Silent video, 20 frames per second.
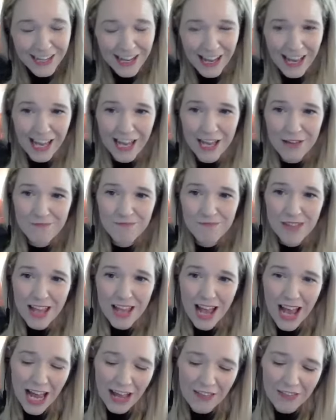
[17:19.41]
And
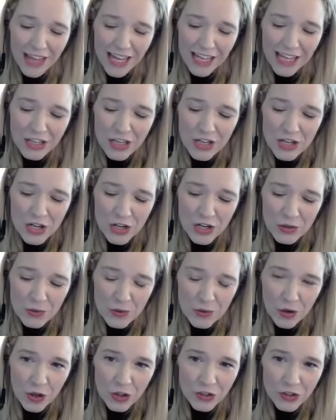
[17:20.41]
then, you
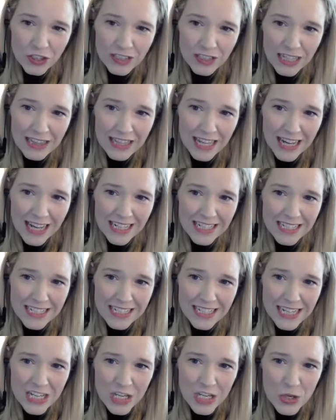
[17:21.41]
know, other than that,
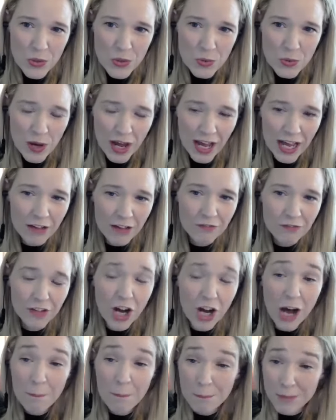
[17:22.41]
you have
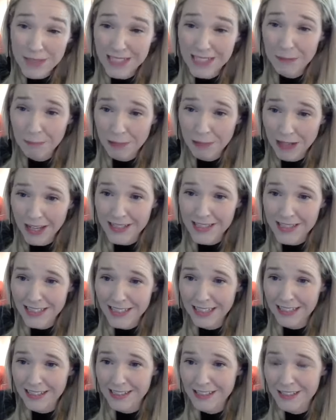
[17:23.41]
composite
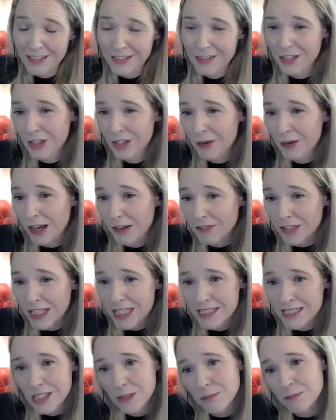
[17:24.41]
plastics. So you have
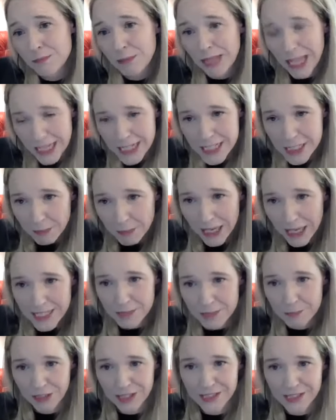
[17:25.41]
some plant-based
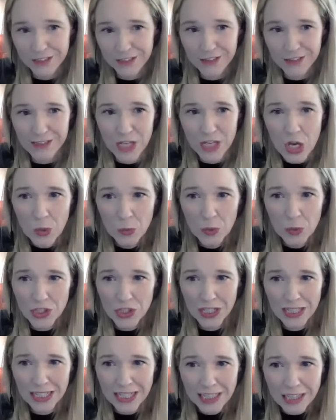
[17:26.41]
bristles, which are
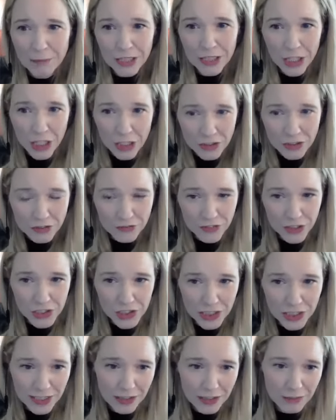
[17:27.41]
a little bit
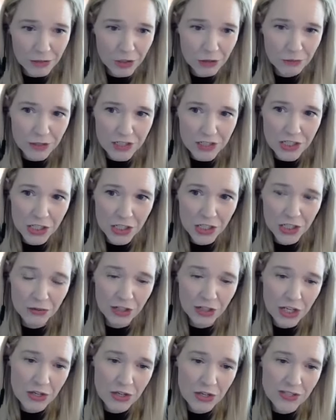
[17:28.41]
controversial at the moment. You know, we're
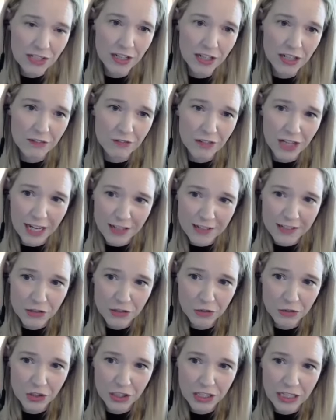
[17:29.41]
using kind of castor
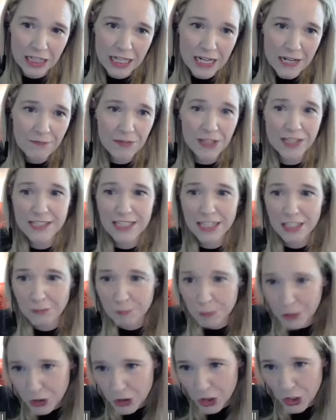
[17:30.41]
oil instead of
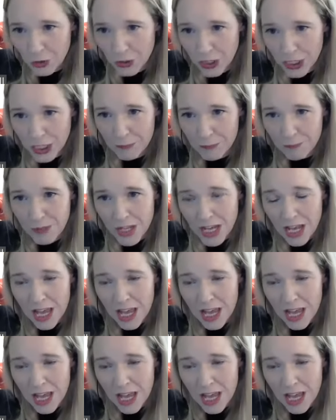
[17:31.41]
petroleum.